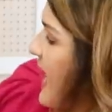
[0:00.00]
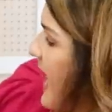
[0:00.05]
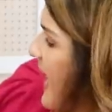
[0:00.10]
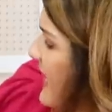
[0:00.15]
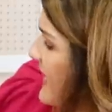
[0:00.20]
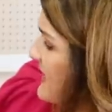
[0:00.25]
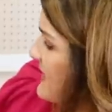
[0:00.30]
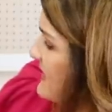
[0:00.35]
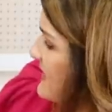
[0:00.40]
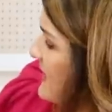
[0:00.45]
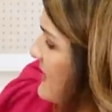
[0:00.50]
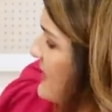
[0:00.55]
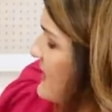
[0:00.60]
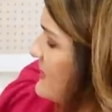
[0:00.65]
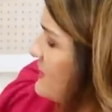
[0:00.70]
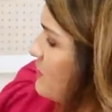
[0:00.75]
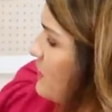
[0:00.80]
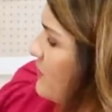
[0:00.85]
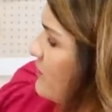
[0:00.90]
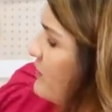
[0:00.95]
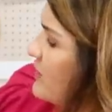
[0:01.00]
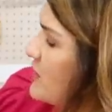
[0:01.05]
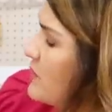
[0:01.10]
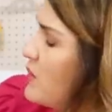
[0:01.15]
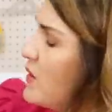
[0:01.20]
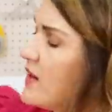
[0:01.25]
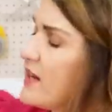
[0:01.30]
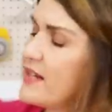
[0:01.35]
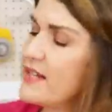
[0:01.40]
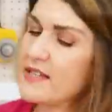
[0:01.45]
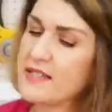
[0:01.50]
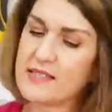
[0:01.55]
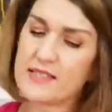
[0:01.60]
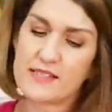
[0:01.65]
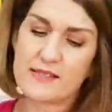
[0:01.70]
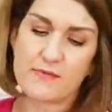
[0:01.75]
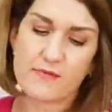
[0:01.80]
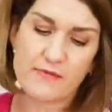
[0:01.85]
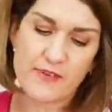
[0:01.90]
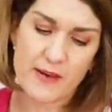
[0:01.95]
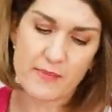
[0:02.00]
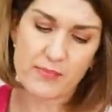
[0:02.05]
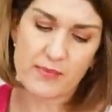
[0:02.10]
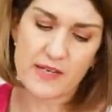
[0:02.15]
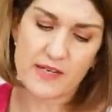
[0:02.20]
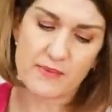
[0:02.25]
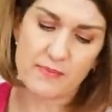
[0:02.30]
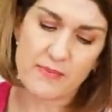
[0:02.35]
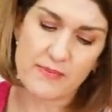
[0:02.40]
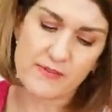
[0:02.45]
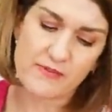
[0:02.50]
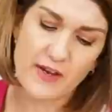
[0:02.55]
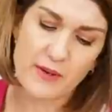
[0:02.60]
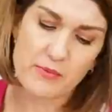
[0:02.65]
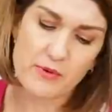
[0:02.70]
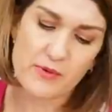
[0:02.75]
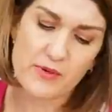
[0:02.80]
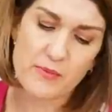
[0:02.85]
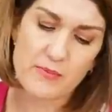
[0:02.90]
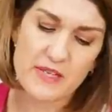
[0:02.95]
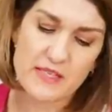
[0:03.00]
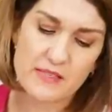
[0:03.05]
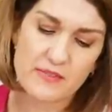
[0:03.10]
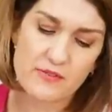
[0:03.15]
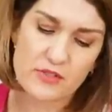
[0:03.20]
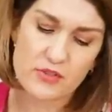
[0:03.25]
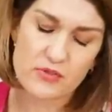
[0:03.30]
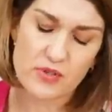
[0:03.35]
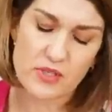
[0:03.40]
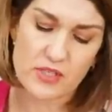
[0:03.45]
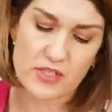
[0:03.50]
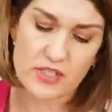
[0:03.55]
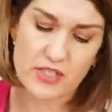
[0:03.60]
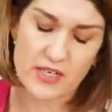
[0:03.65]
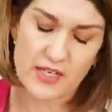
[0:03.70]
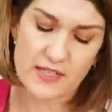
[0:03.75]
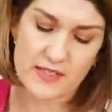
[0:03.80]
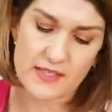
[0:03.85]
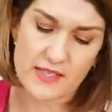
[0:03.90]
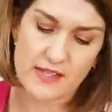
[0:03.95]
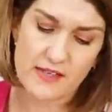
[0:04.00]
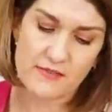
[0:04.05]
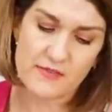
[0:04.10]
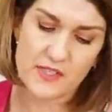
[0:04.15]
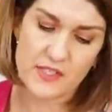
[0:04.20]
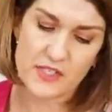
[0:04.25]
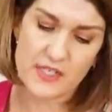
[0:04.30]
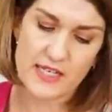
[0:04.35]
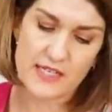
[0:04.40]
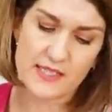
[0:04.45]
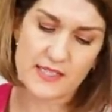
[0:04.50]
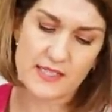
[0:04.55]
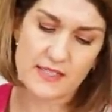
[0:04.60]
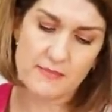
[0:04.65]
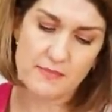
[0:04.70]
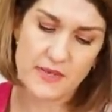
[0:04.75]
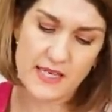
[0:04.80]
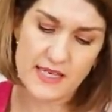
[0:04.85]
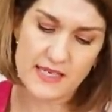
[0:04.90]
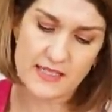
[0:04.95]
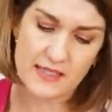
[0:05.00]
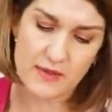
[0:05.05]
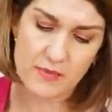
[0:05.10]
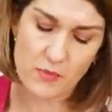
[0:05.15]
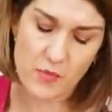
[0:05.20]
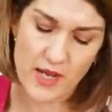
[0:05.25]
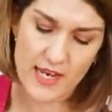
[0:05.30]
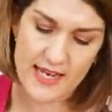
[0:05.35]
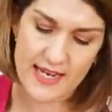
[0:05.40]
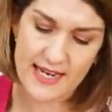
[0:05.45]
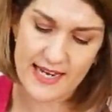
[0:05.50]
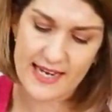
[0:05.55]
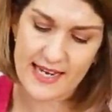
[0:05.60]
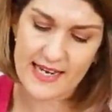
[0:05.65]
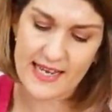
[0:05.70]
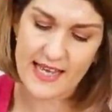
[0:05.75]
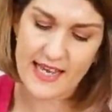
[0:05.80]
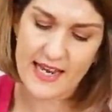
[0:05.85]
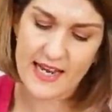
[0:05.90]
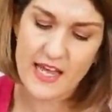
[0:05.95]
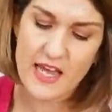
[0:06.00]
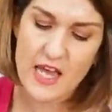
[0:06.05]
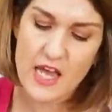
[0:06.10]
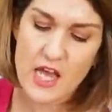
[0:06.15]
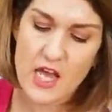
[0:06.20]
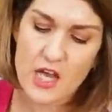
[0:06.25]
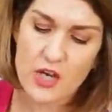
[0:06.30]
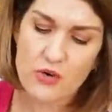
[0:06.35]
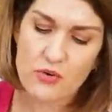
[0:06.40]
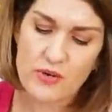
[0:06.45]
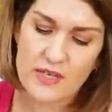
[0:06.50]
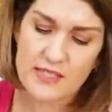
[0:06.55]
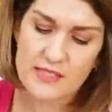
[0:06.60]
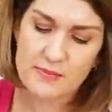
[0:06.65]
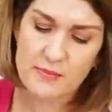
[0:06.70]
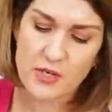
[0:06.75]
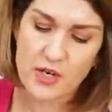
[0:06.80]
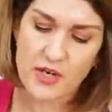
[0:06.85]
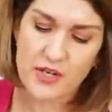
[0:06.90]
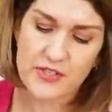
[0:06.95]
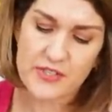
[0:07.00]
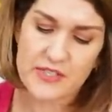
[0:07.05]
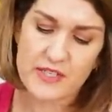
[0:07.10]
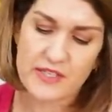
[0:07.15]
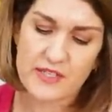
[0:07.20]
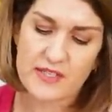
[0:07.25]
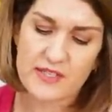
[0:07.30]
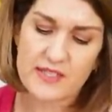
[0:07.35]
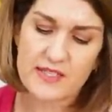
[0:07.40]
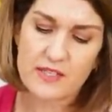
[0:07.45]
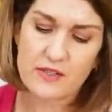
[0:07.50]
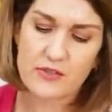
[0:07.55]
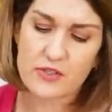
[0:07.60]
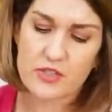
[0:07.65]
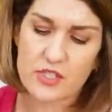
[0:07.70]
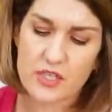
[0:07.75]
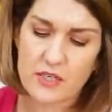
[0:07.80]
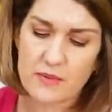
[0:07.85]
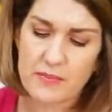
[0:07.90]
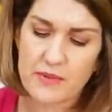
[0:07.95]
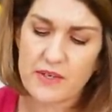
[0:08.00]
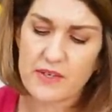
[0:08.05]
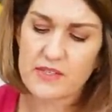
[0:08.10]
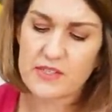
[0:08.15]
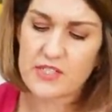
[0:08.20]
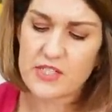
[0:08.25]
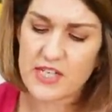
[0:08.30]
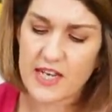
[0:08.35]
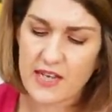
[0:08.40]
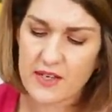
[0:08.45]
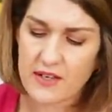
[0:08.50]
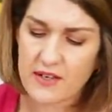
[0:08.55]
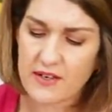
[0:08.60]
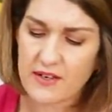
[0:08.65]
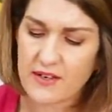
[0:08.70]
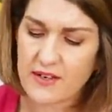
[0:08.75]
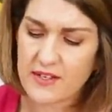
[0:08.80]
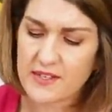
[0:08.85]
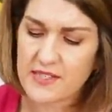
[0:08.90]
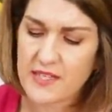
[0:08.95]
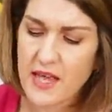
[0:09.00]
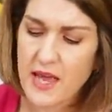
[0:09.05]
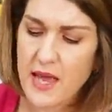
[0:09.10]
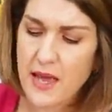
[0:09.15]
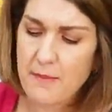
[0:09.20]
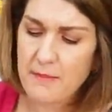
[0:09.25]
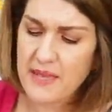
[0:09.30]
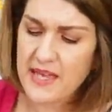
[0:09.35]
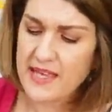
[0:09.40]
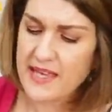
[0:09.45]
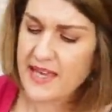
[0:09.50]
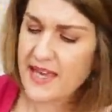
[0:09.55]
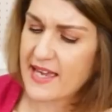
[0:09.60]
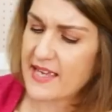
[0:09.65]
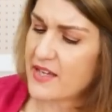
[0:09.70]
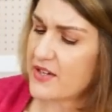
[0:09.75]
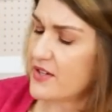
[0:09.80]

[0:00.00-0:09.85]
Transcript: And this one requires some fabric with a bit of structure. So they've suggested a medium weight linen, crisp cottons, silk jupons, jacquards, PK